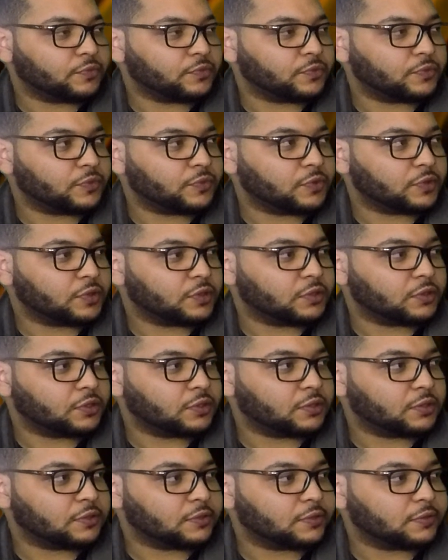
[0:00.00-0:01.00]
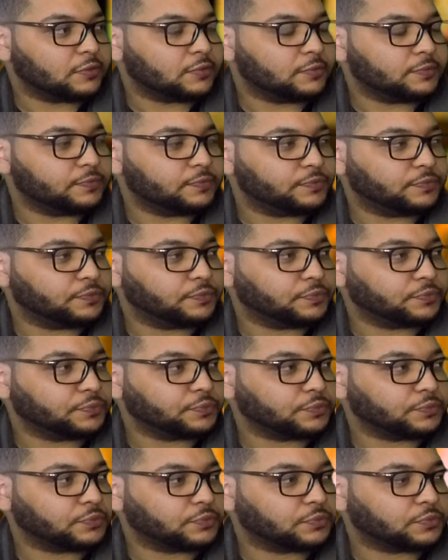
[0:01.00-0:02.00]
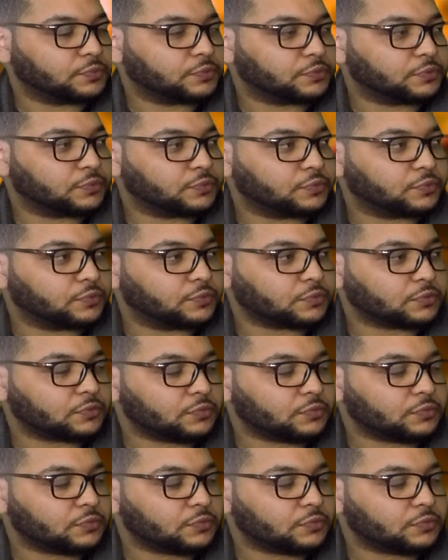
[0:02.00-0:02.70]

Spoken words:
The person shown says nothing.